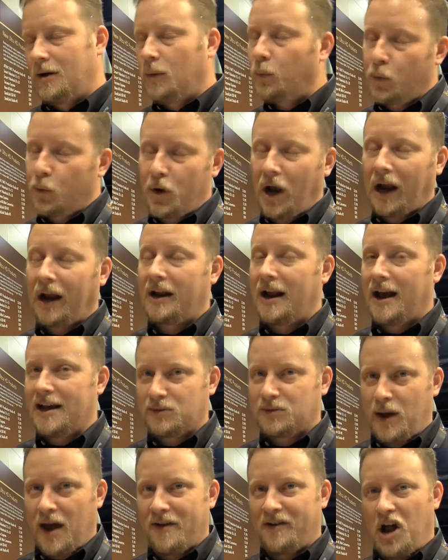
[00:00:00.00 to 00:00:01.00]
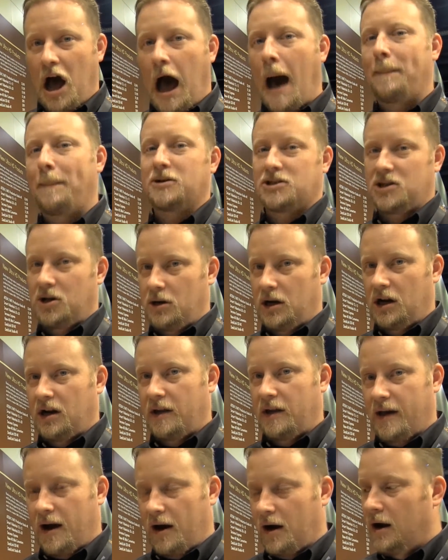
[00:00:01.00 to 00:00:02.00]
We recognize we have an opportunity
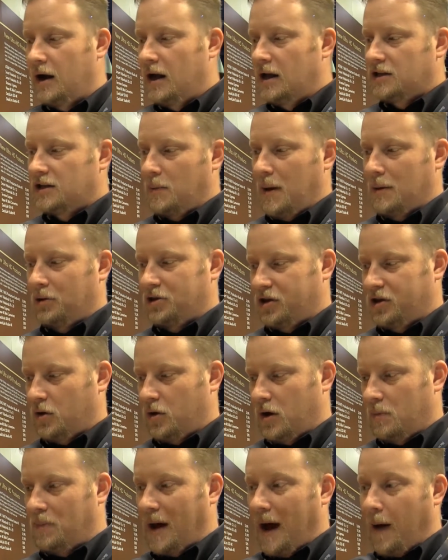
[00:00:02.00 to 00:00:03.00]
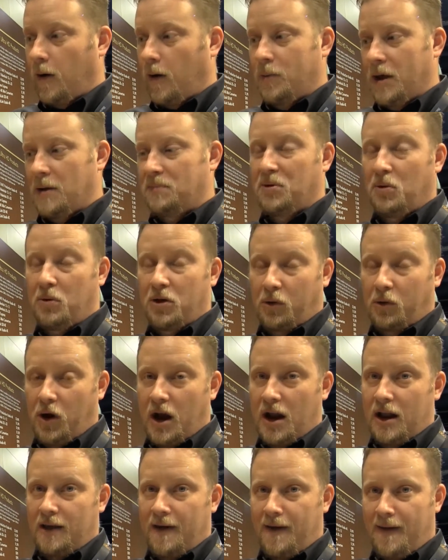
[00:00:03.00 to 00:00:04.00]
there to be able to empower people with
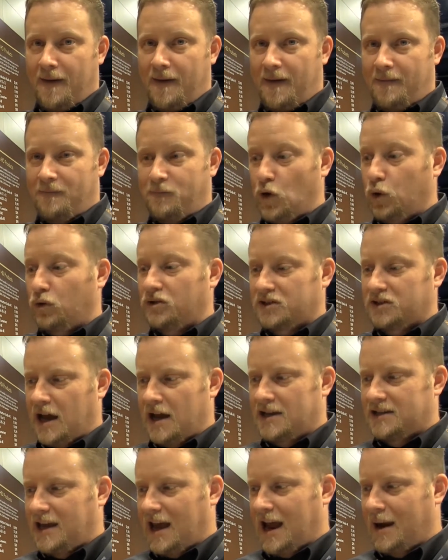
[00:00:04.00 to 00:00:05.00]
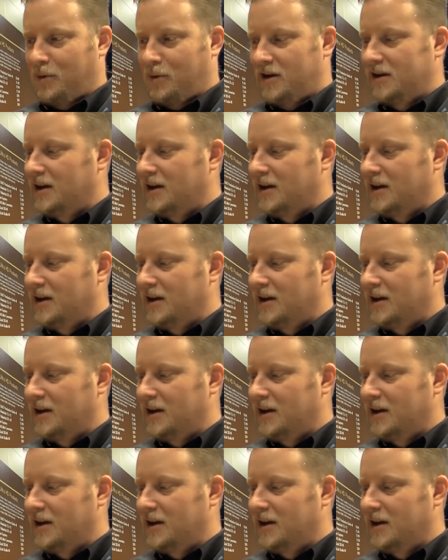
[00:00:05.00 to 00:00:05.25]
creating a full-size camera.